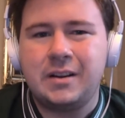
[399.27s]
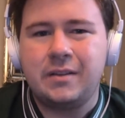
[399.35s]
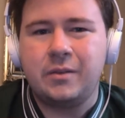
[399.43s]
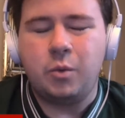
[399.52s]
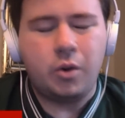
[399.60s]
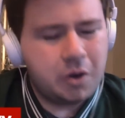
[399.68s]

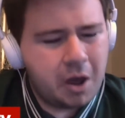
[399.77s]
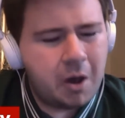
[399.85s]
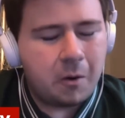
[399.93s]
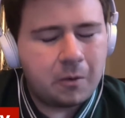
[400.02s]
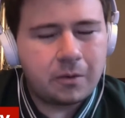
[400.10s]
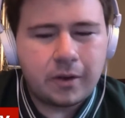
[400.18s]
Well,
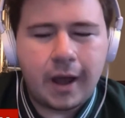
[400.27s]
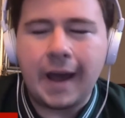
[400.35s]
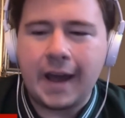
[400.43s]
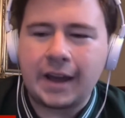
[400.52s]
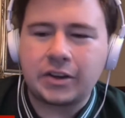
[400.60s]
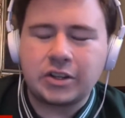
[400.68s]
no.
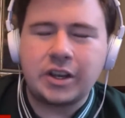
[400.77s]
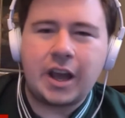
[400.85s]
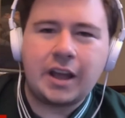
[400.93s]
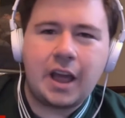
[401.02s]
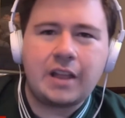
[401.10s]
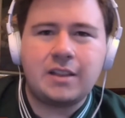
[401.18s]

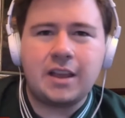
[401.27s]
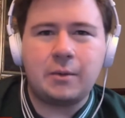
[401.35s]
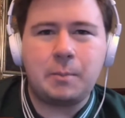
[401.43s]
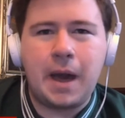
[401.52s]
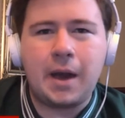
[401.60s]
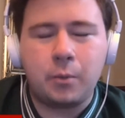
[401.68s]
I take
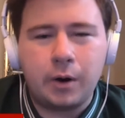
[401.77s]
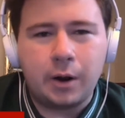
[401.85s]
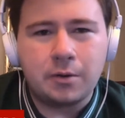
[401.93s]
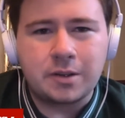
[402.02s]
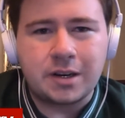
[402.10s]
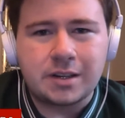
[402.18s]
back what I
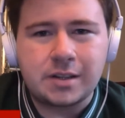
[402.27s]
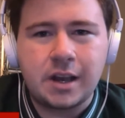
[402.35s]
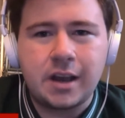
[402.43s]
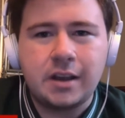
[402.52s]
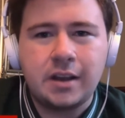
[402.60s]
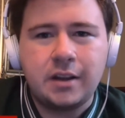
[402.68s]
was going to say.
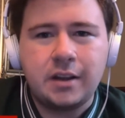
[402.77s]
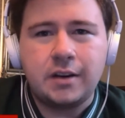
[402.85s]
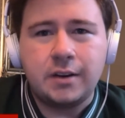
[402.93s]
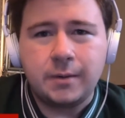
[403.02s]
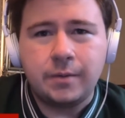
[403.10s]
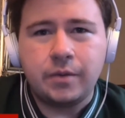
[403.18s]

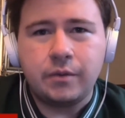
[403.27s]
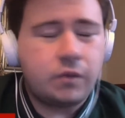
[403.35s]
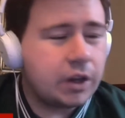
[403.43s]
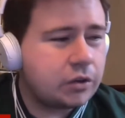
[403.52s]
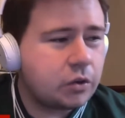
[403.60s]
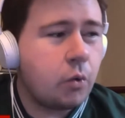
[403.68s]

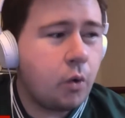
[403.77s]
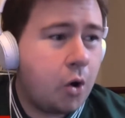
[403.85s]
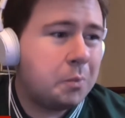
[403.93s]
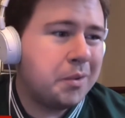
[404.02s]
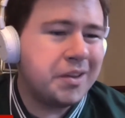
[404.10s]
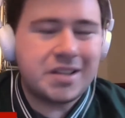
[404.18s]
Victor
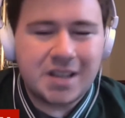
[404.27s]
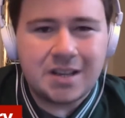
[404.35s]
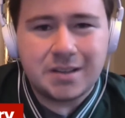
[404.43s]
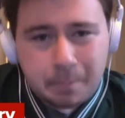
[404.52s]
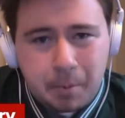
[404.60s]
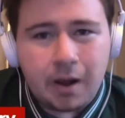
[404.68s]
Robles is
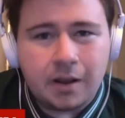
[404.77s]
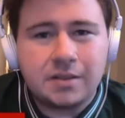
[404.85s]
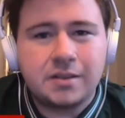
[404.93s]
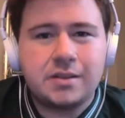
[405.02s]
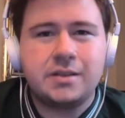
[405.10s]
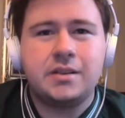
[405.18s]
a
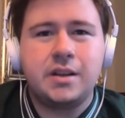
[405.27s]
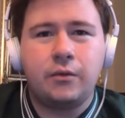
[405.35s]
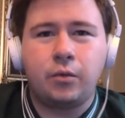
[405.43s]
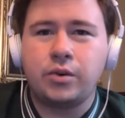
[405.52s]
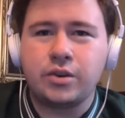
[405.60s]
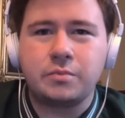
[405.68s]
bust, if
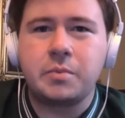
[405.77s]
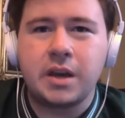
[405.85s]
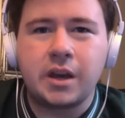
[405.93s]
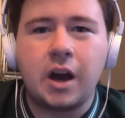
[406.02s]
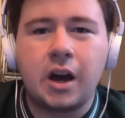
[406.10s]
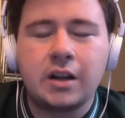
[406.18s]
we're just being
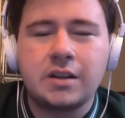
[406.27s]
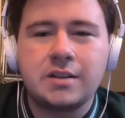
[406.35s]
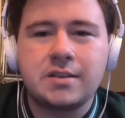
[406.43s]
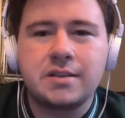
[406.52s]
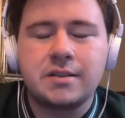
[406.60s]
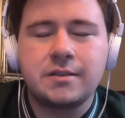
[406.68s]

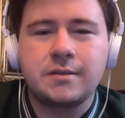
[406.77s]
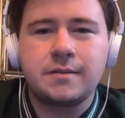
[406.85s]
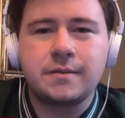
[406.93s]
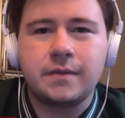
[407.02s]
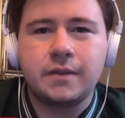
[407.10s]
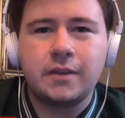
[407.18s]
honest.
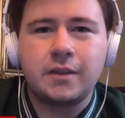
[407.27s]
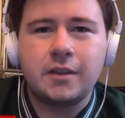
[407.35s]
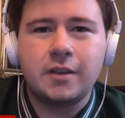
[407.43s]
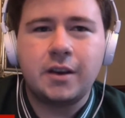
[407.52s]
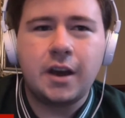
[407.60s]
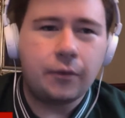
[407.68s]

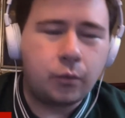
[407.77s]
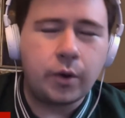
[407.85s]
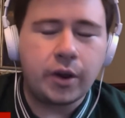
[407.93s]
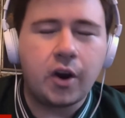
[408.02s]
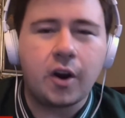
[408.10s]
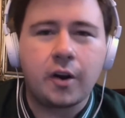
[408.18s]
If
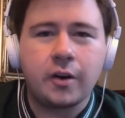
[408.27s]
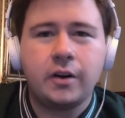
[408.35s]
we are.